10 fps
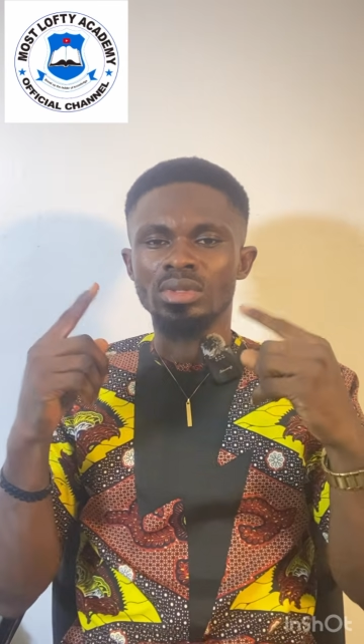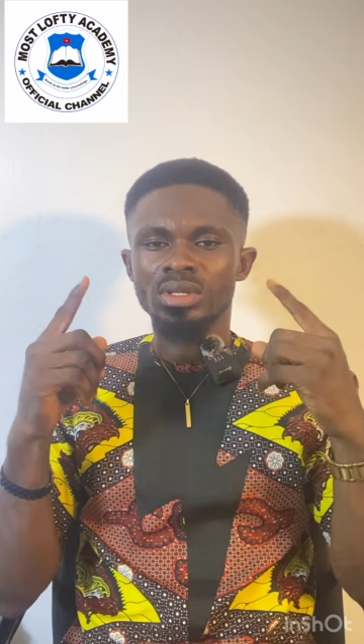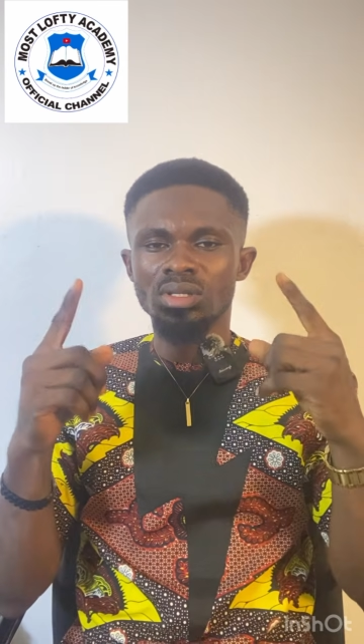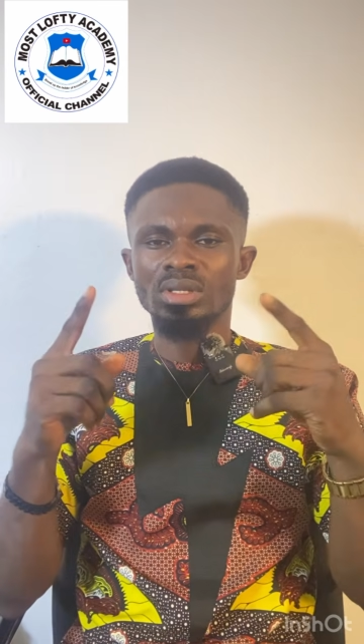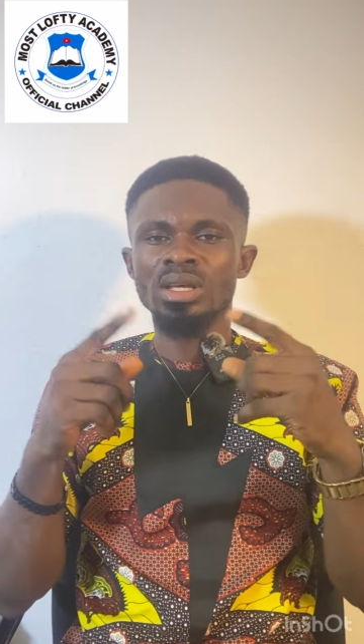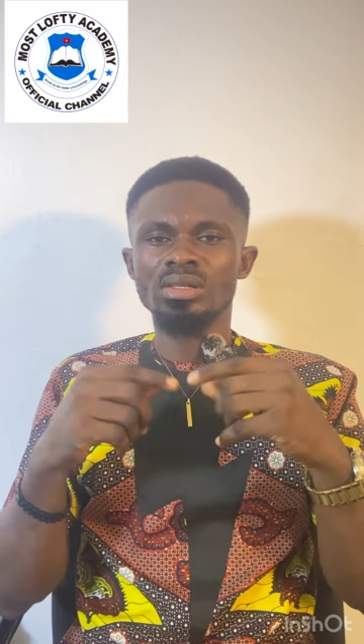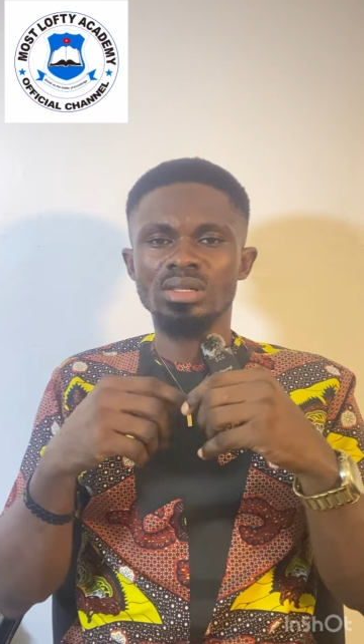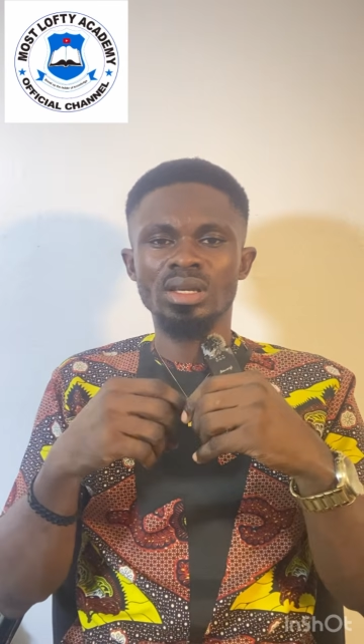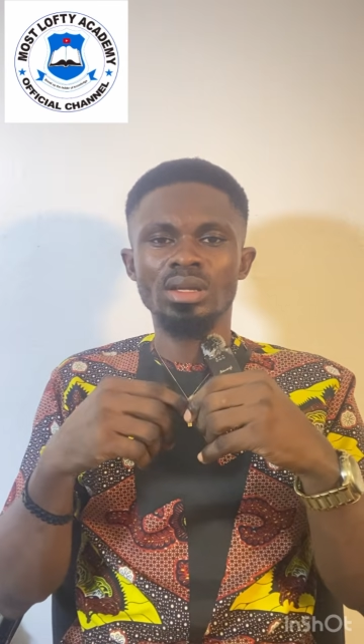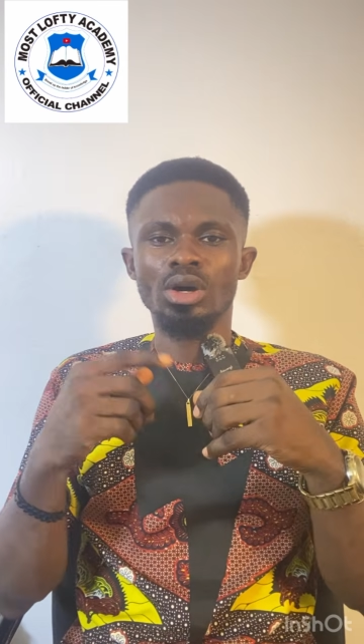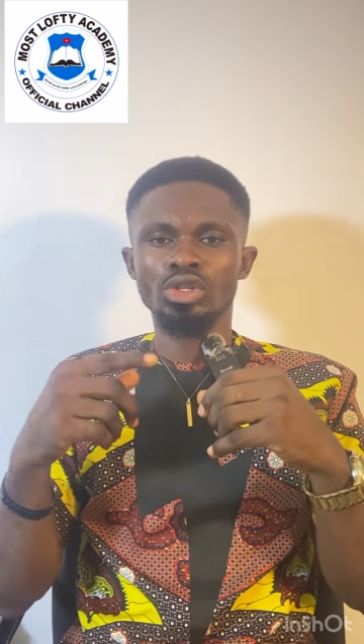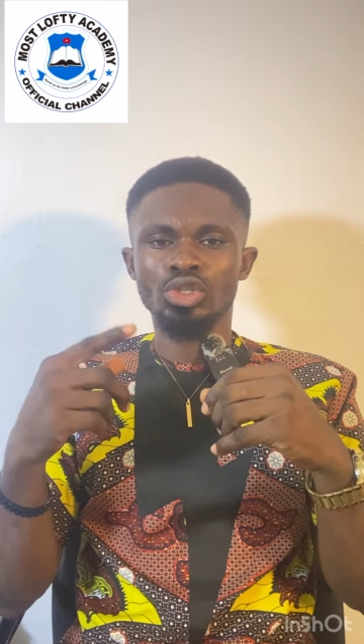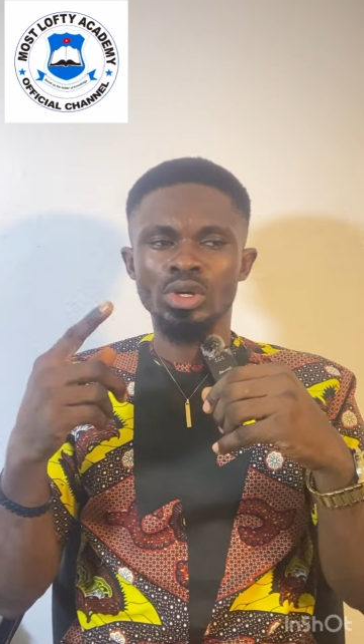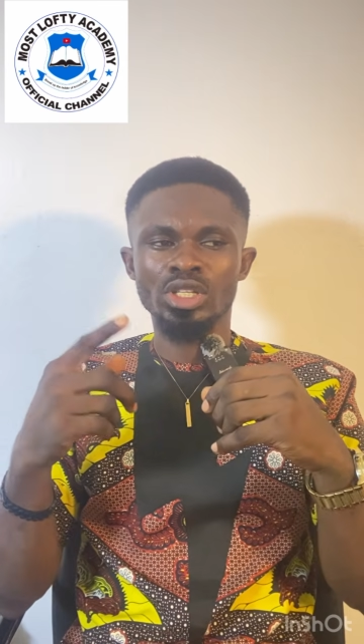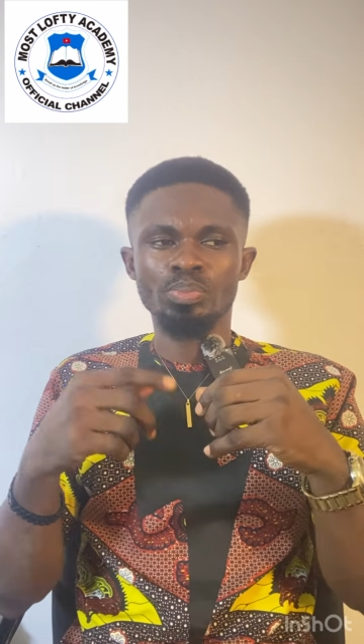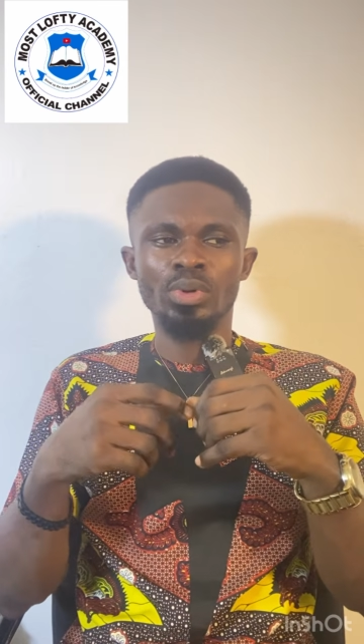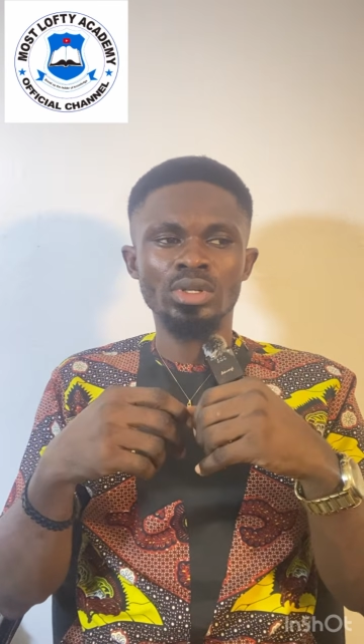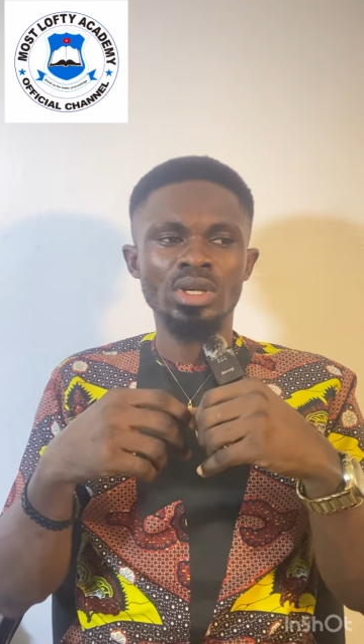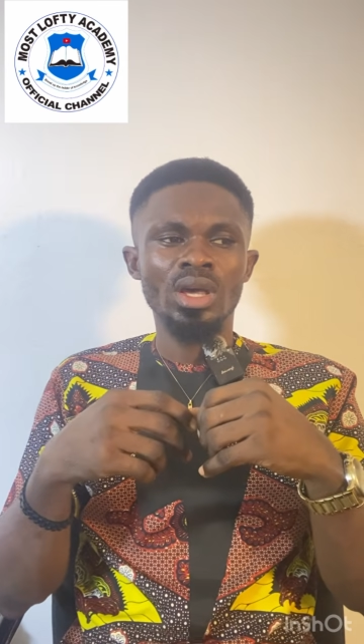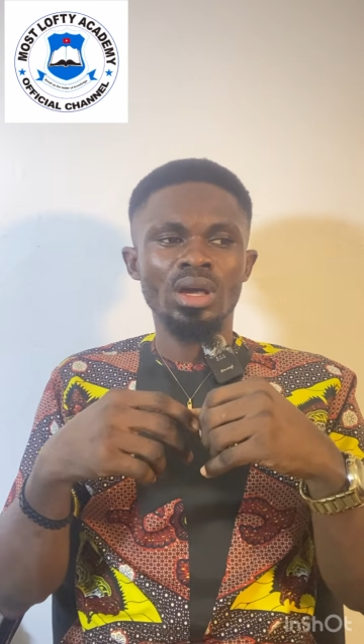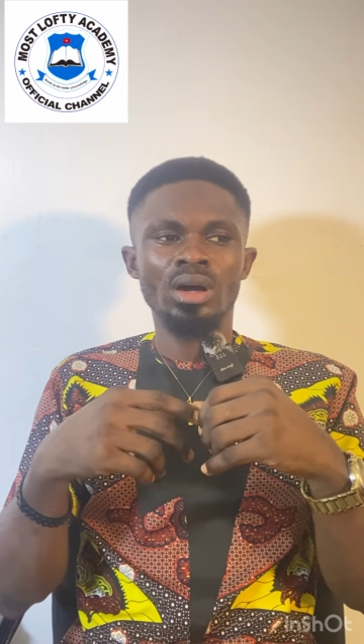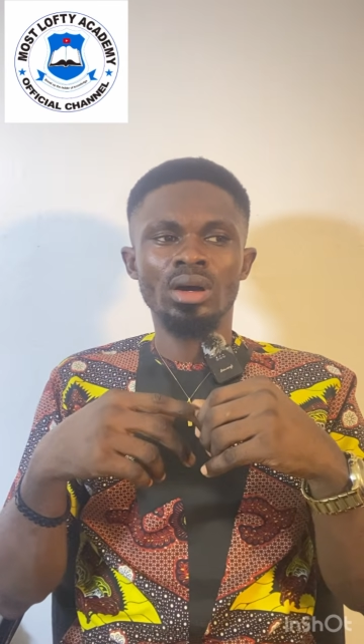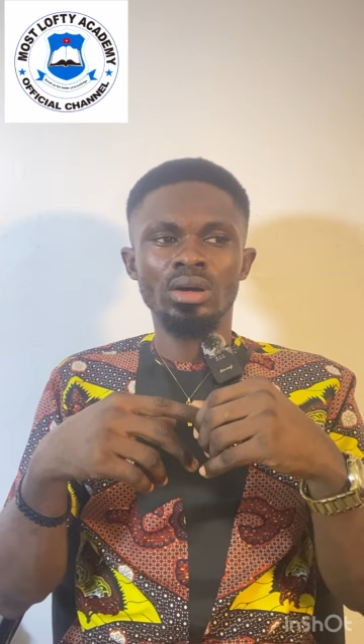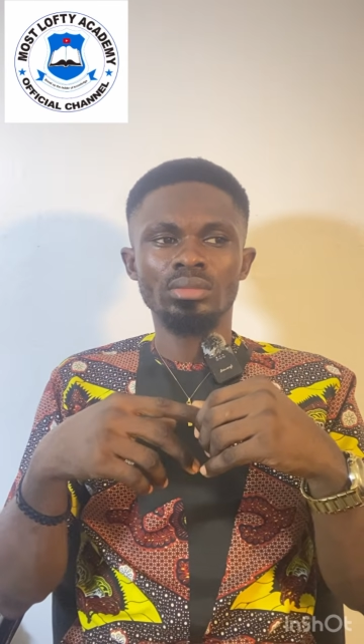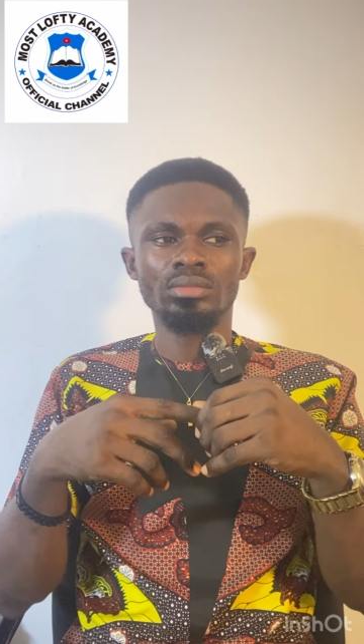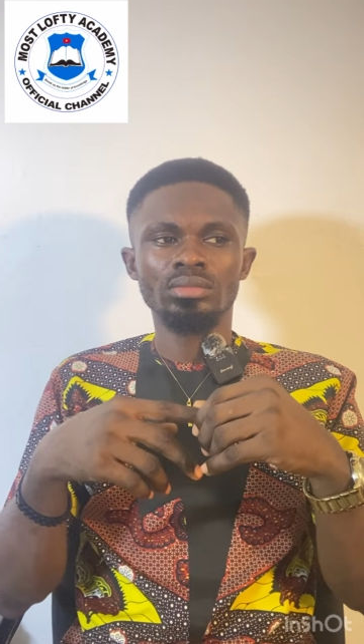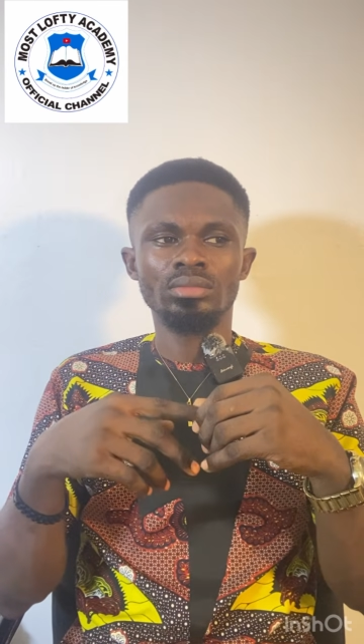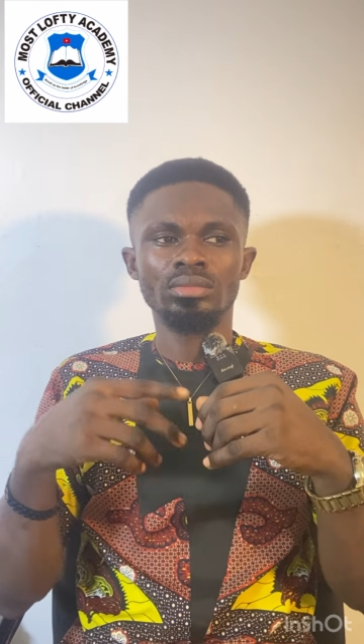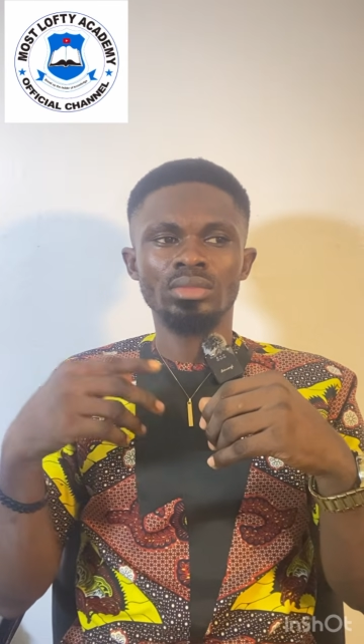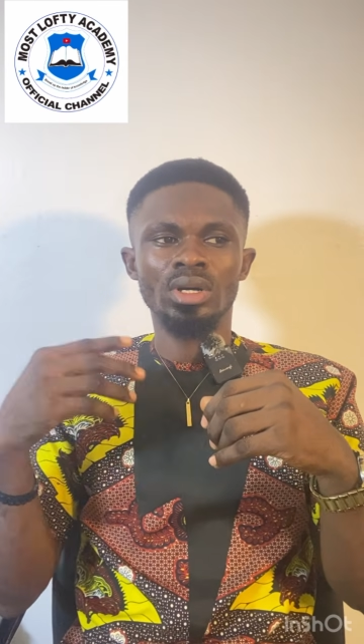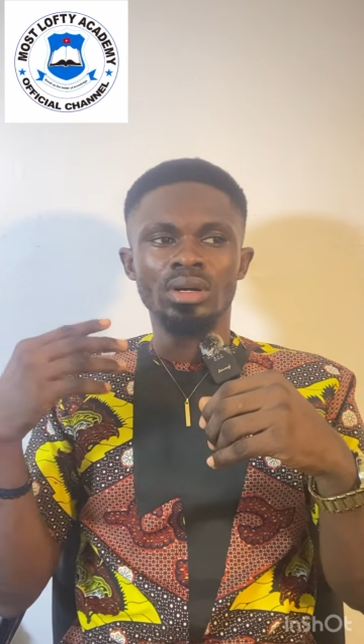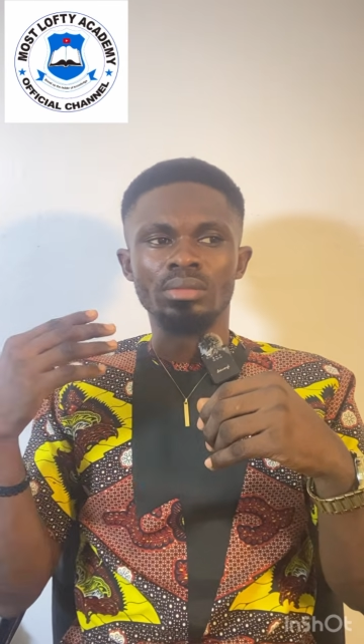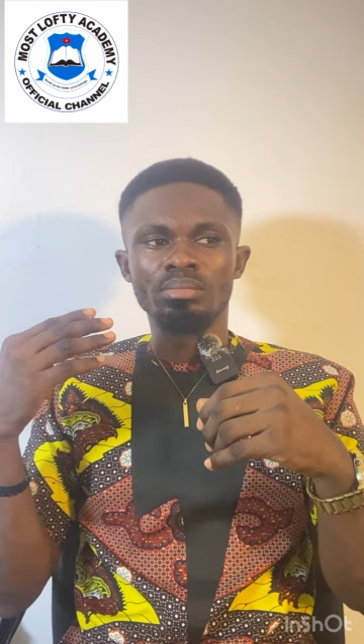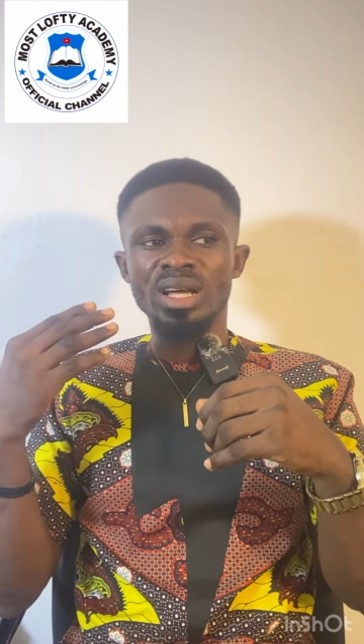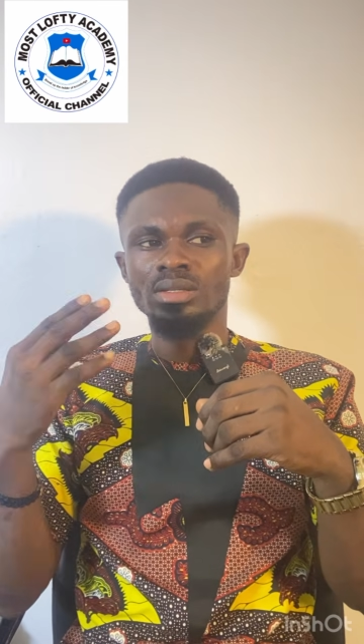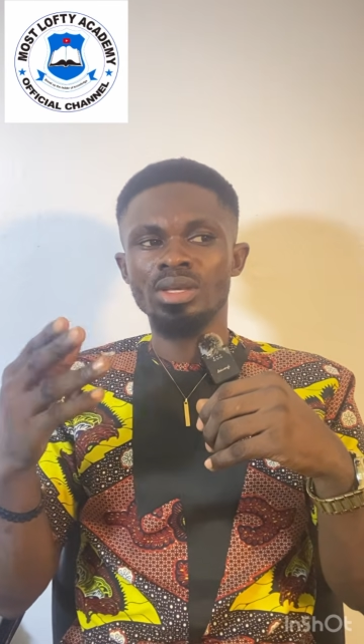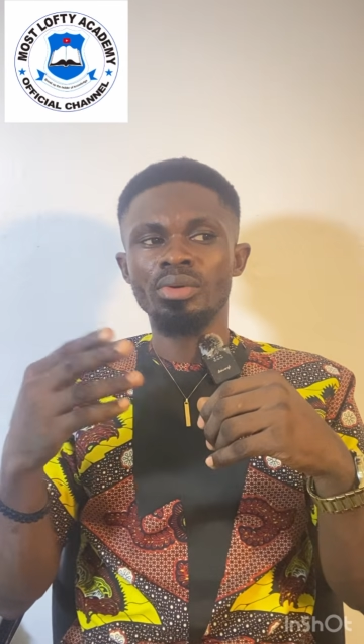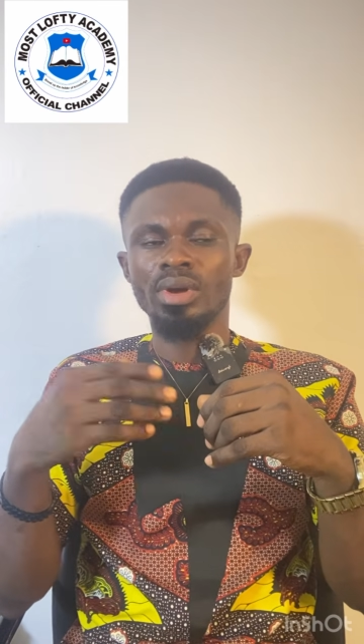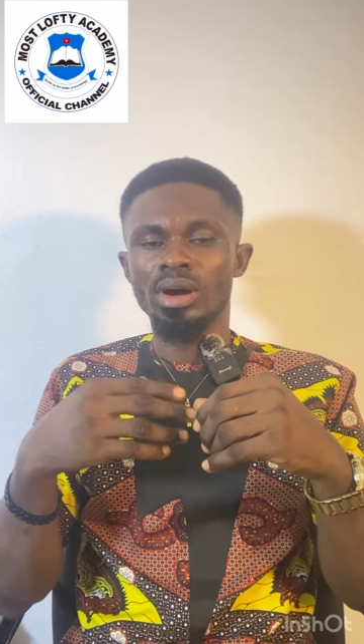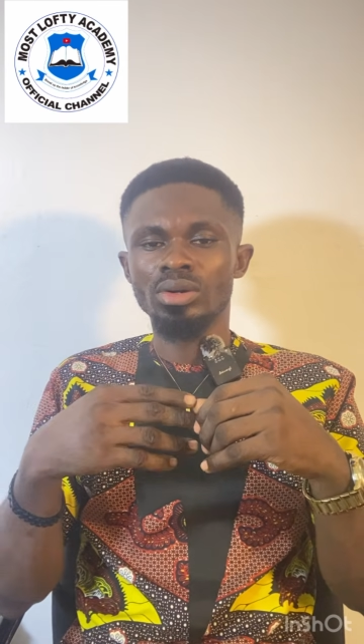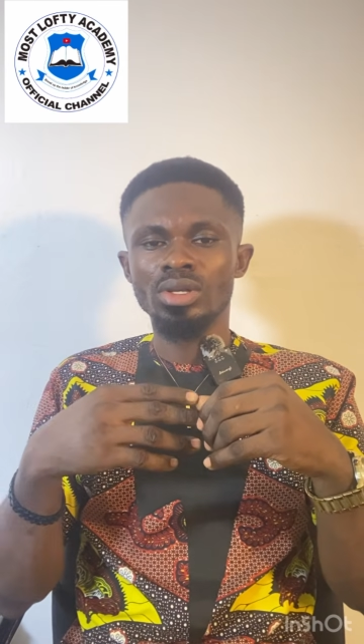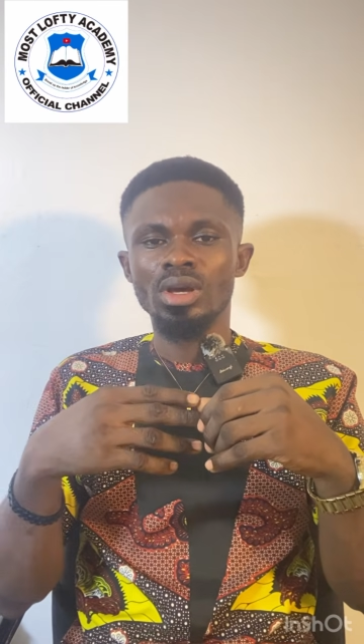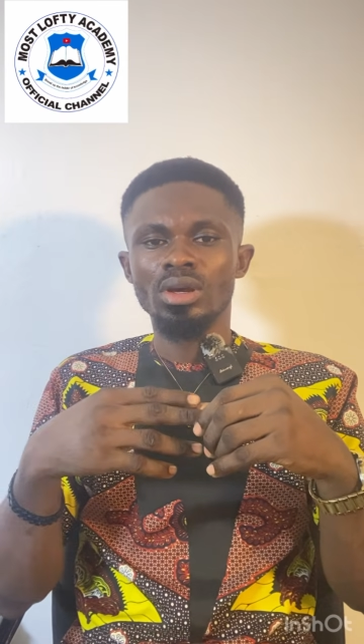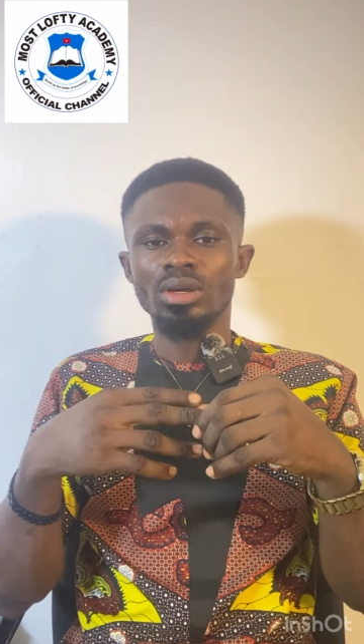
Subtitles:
sends signal or transport materials,